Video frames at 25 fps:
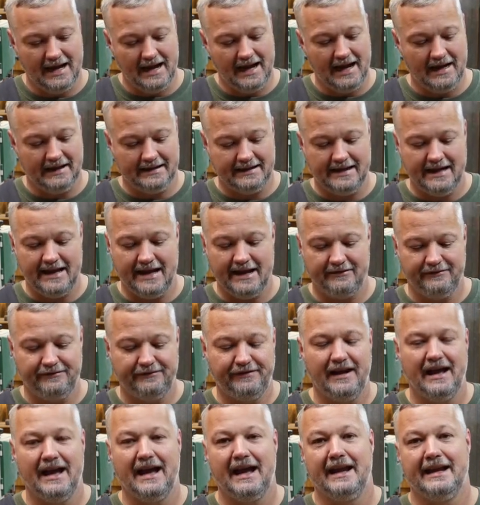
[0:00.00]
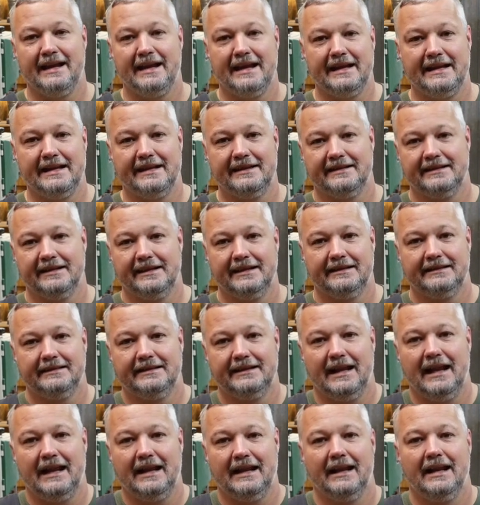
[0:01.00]
I can't find any that
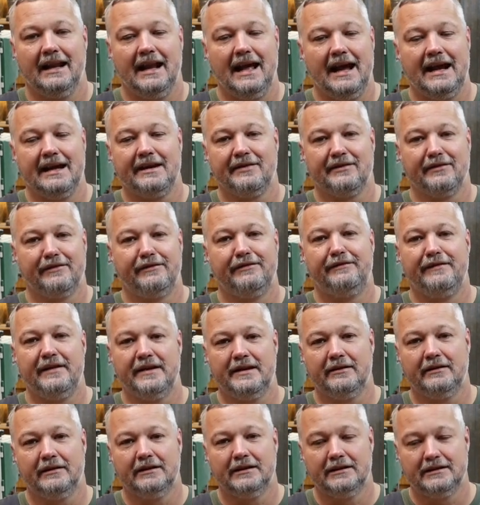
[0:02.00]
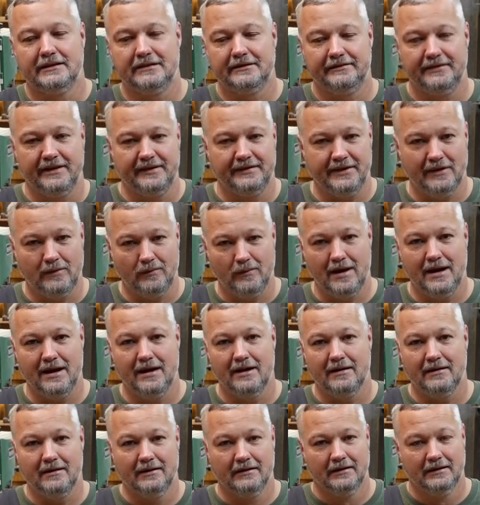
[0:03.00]
that I like the feel of and that
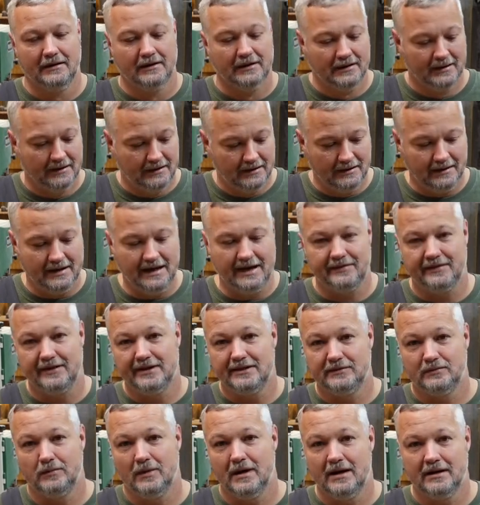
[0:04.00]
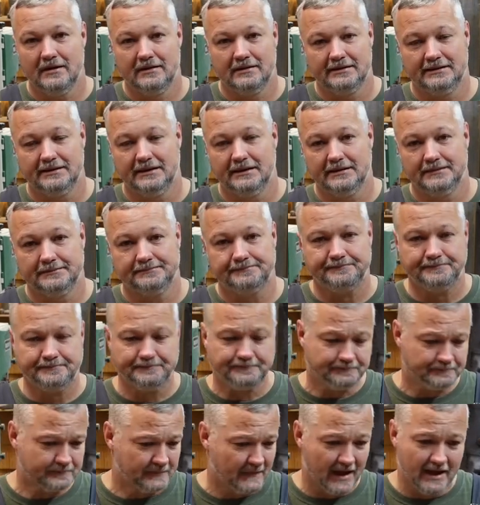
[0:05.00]
wear like these wear. So.
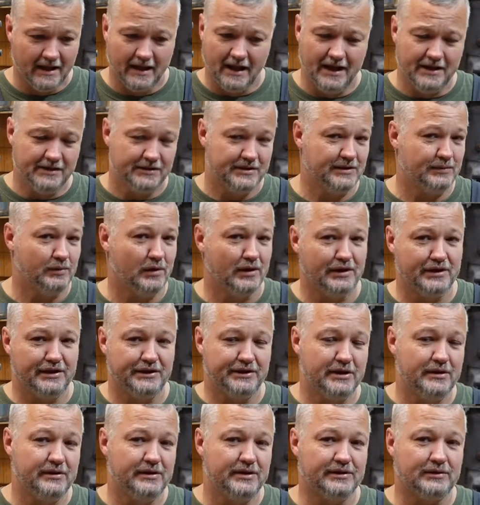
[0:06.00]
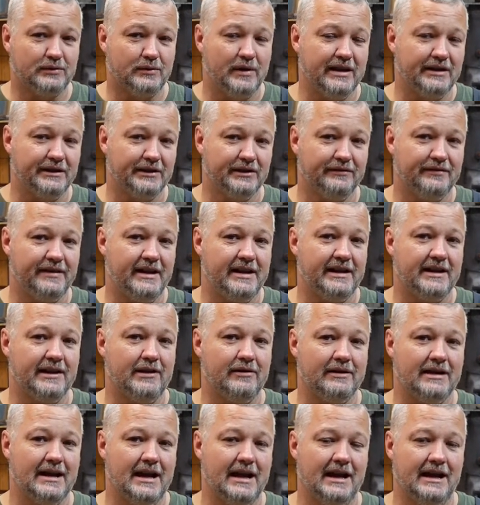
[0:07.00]
Just wanted to do this quick little
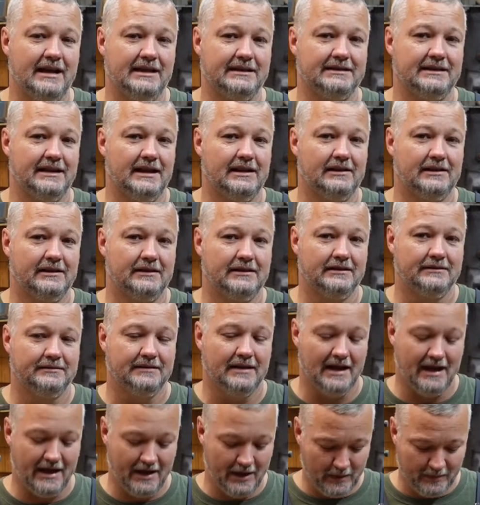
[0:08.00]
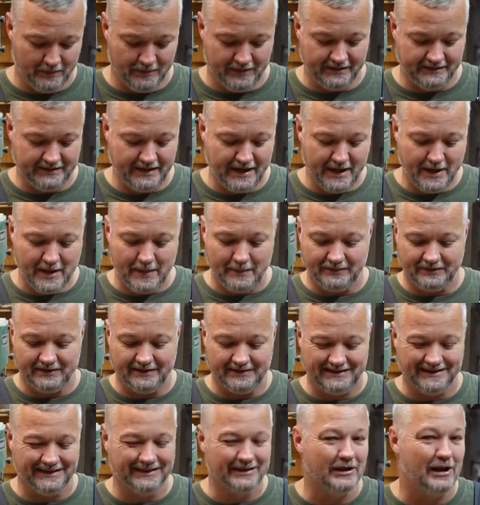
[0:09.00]
video, guys. Uh, I hope this helps.
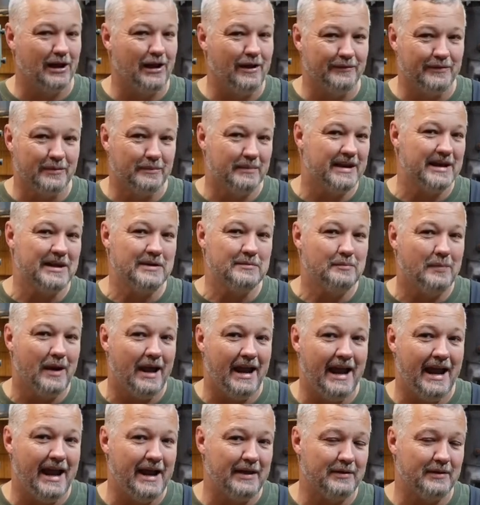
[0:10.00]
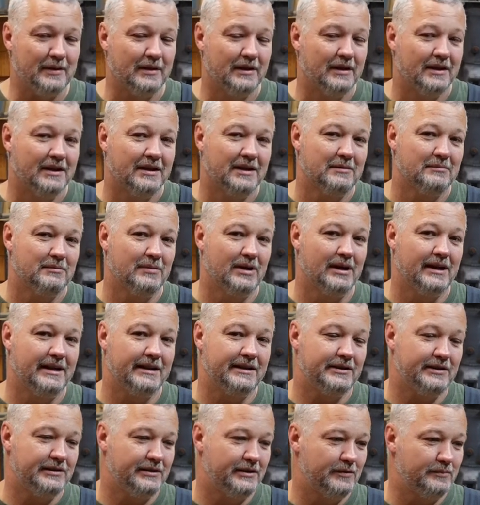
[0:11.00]
It's a little off the beaten path,
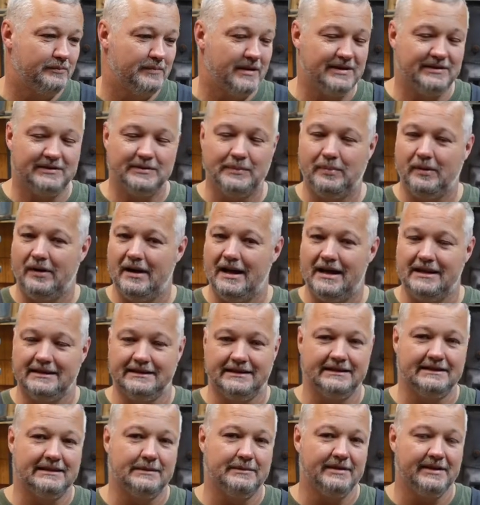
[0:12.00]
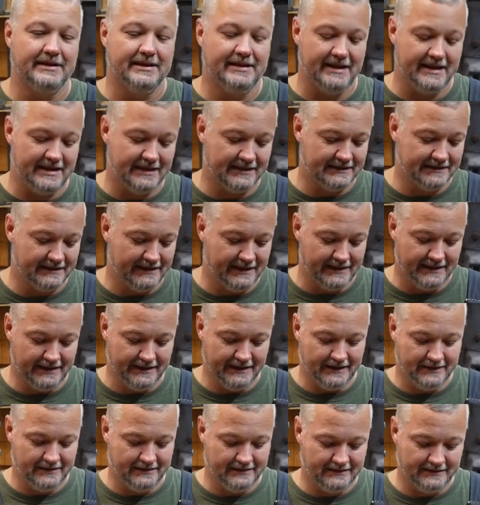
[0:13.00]
but you'd be surprised at some of the things that,
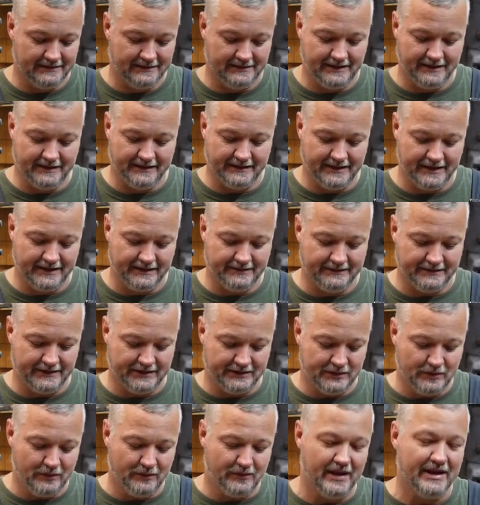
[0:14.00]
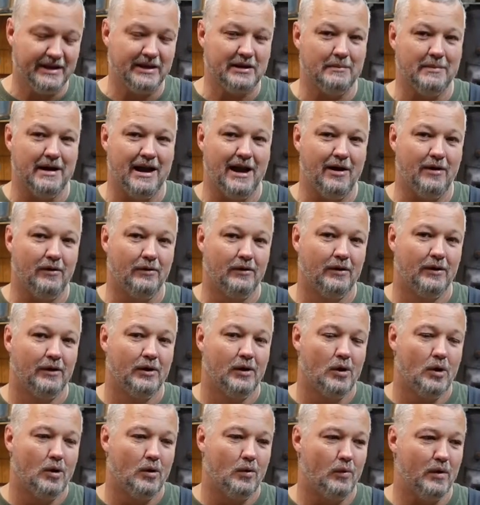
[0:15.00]
uh, that, that you think about
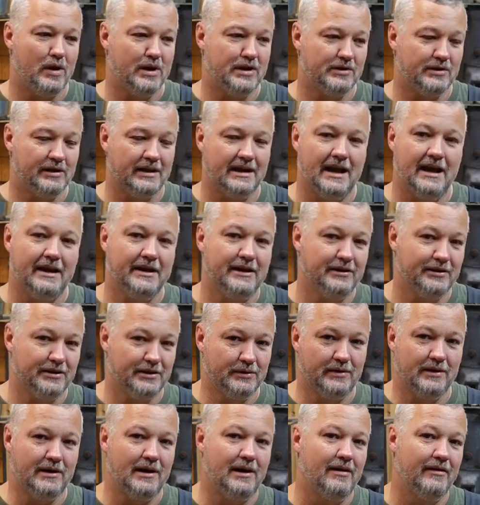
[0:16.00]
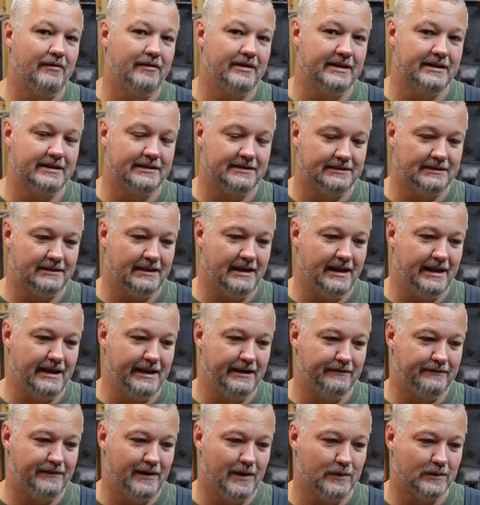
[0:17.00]
when you get out here doing all this.
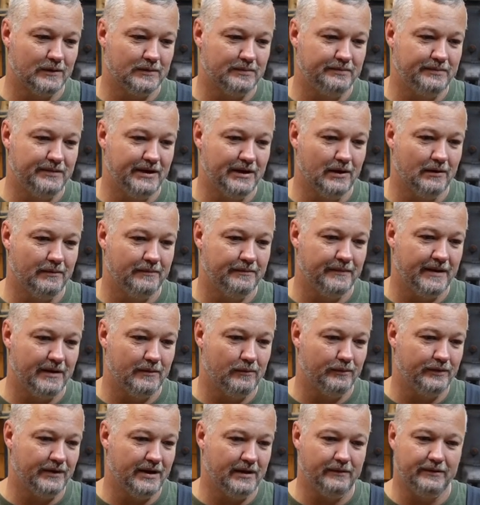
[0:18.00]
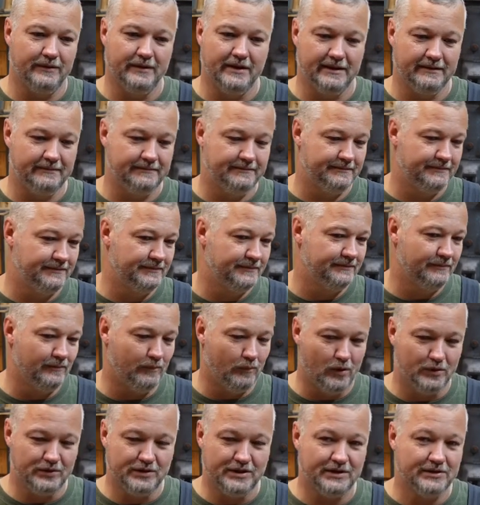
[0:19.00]
And folks, you know, they, they, they
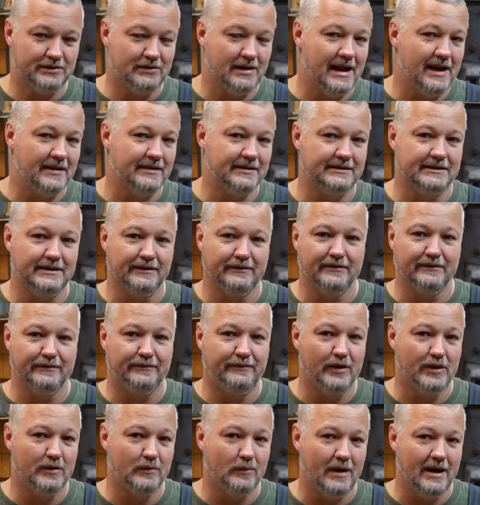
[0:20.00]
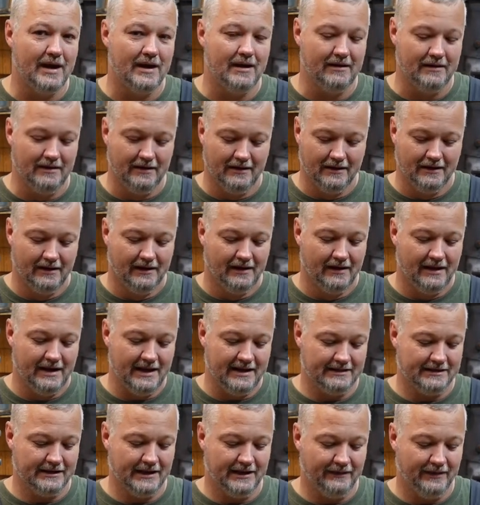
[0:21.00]
want you to try these different footwear
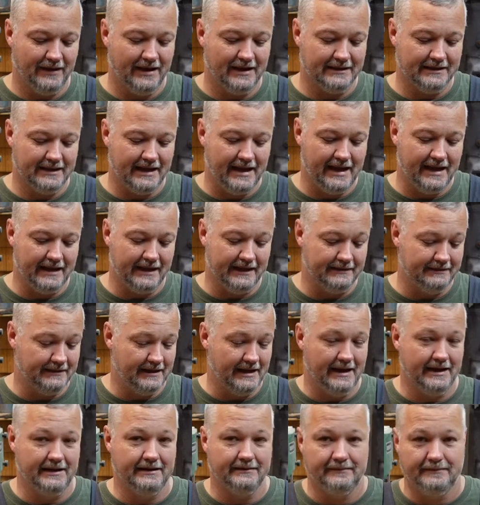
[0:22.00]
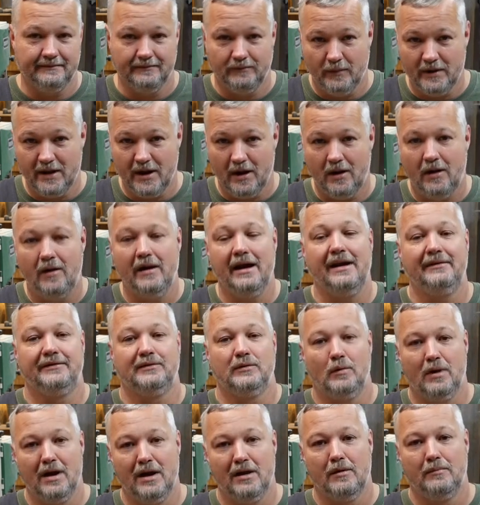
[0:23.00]
and stuff like that. And, and we all have
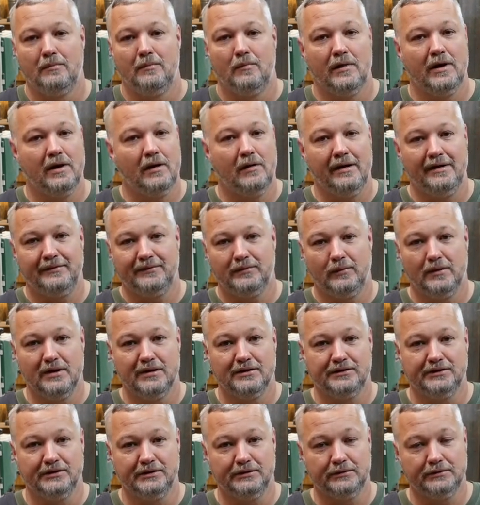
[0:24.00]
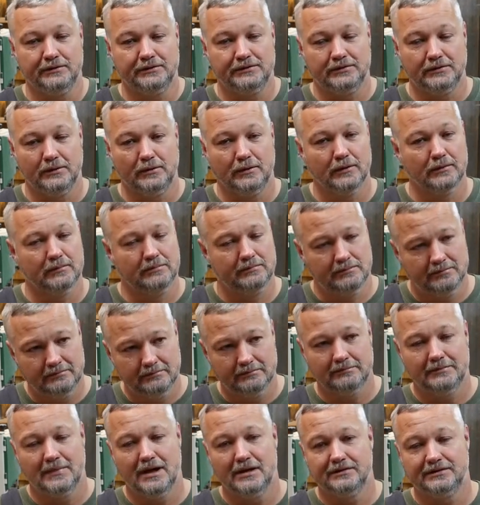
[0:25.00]
to wear them. We all have to wear shoes, or
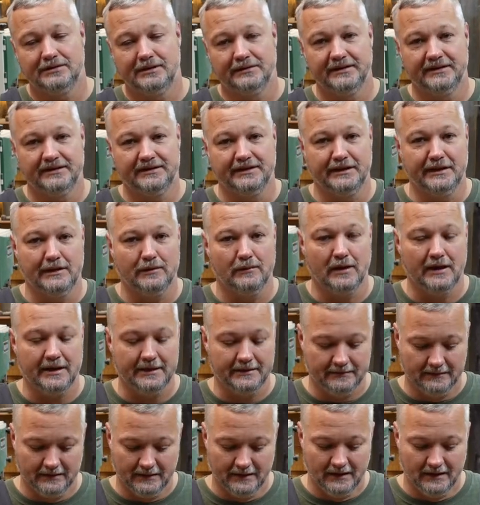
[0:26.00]
most of us anyway.